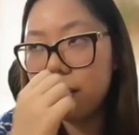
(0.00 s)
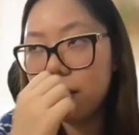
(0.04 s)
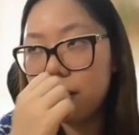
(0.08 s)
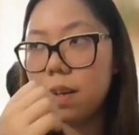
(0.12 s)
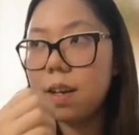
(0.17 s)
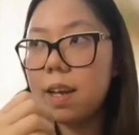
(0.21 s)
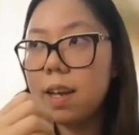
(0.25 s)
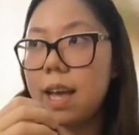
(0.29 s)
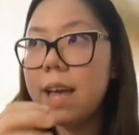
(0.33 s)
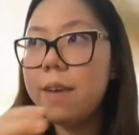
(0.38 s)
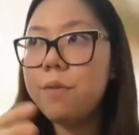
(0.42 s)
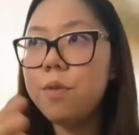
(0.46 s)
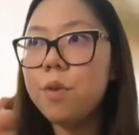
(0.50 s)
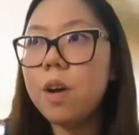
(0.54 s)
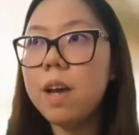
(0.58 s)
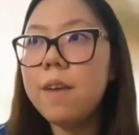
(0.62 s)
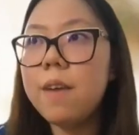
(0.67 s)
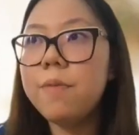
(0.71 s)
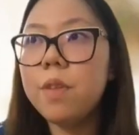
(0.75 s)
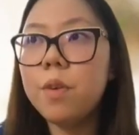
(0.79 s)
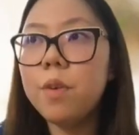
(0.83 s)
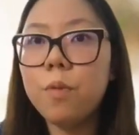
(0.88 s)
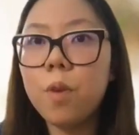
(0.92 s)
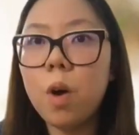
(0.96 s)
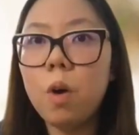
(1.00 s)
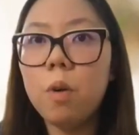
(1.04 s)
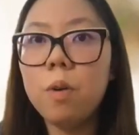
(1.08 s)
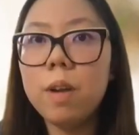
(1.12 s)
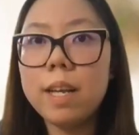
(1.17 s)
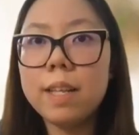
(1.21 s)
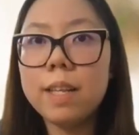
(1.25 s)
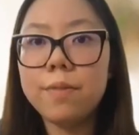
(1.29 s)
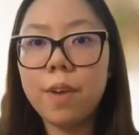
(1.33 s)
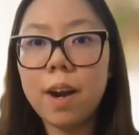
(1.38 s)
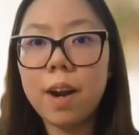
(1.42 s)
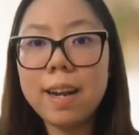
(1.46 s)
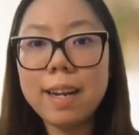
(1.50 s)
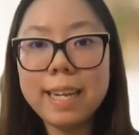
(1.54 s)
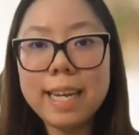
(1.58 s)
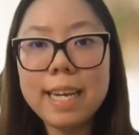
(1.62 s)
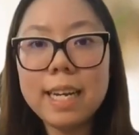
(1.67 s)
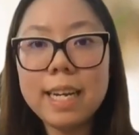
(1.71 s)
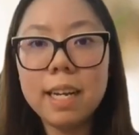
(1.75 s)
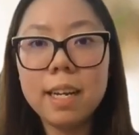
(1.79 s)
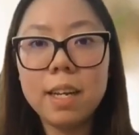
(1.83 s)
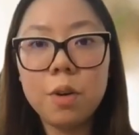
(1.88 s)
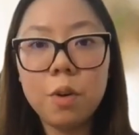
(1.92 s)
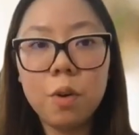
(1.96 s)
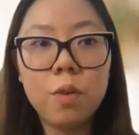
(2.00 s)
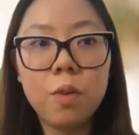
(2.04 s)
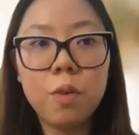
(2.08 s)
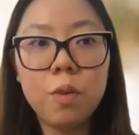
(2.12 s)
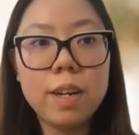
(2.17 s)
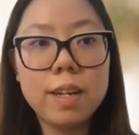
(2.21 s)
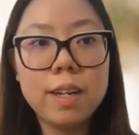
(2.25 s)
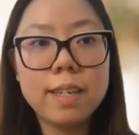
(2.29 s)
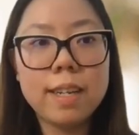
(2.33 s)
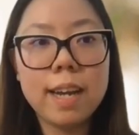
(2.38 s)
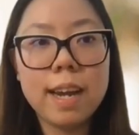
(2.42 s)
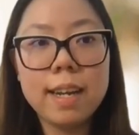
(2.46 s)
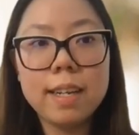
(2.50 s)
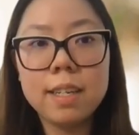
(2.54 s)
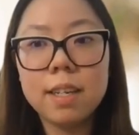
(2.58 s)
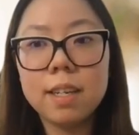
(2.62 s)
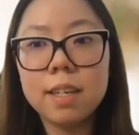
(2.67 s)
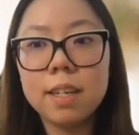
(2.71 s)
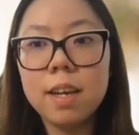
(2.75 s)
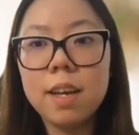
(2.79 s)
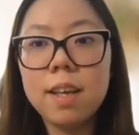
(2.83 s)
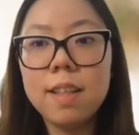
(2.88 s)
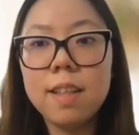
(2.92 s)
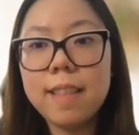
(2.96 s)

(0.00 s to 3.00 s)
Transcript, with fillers: If the role is very legally orientated,